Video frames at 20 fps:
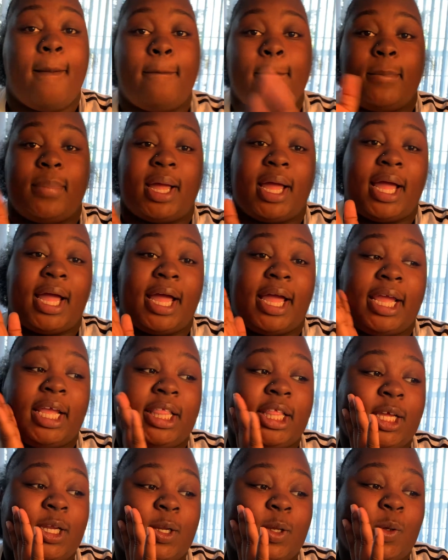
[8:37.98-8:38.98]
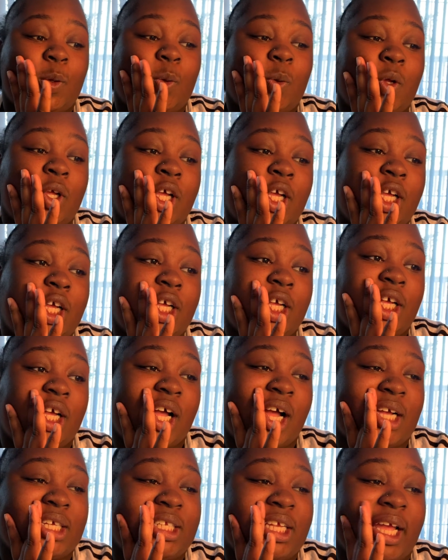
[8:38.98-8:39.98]
my little
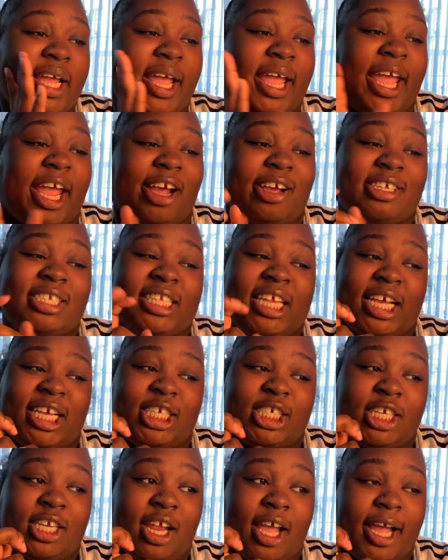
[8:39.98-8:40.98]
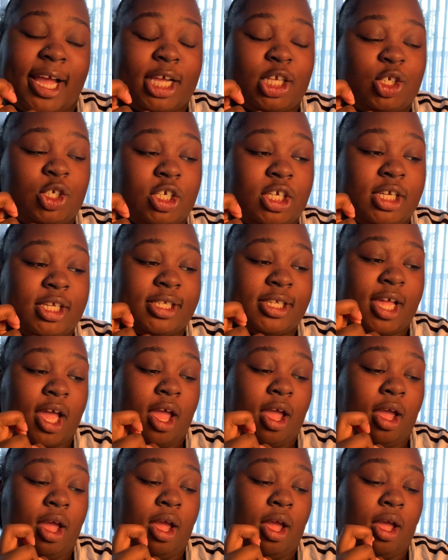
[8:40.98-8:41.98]
i say hair station i guess you can
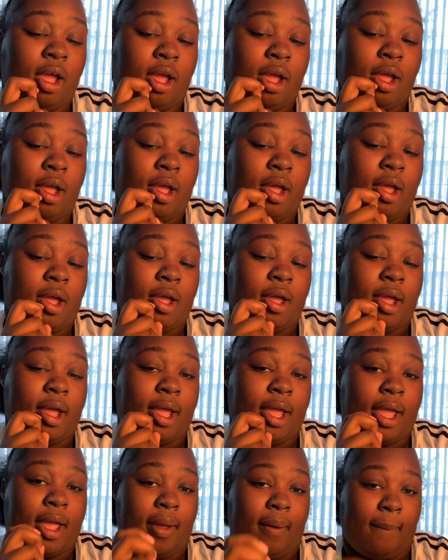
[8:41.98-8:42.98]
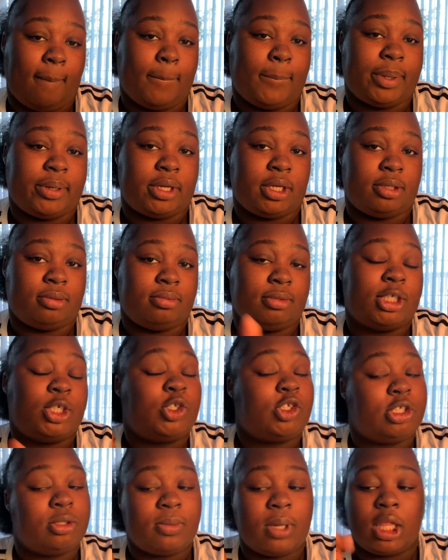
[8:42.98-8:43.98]
say yeah but this
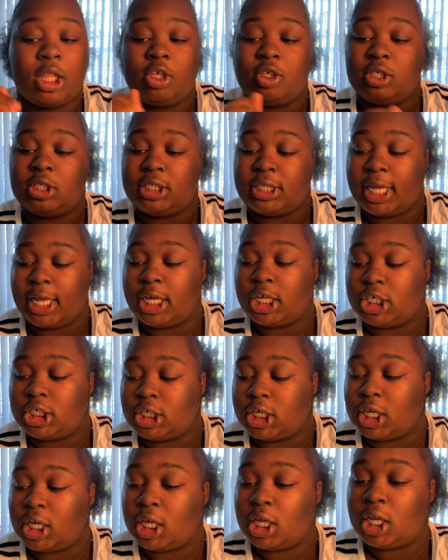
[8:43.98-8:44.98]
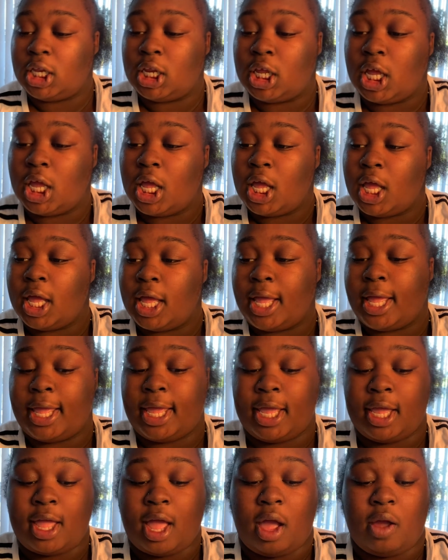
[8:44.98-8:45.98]
is my little station
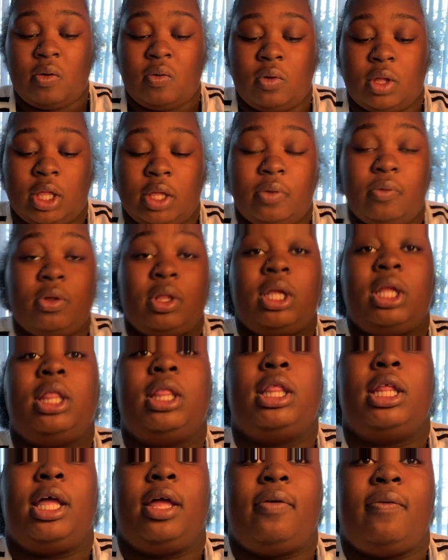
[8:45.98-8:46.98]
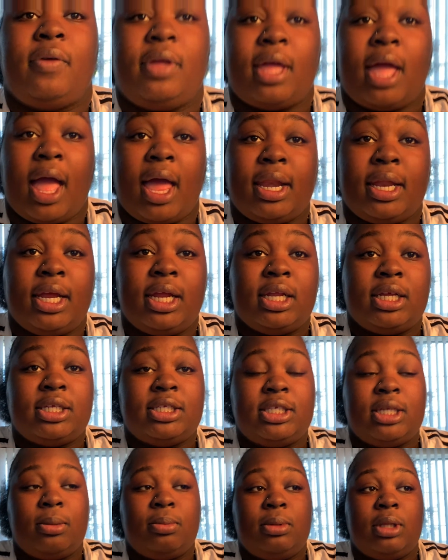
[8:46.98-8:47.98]
and i really really love it i needed
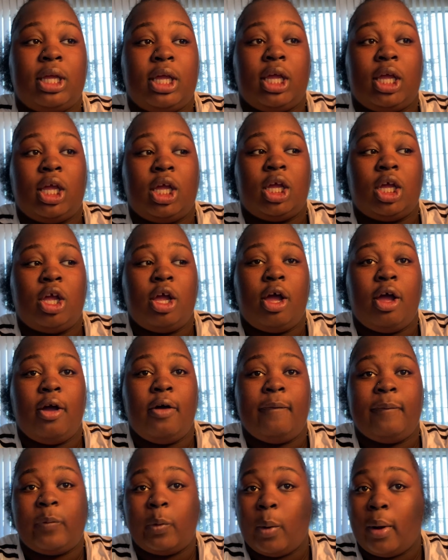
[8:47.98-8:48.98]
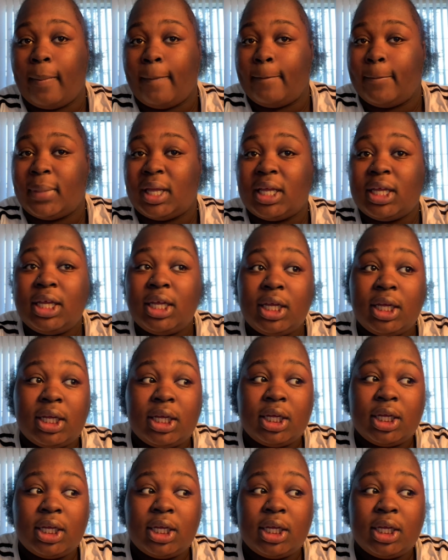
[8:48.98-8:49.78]
something for me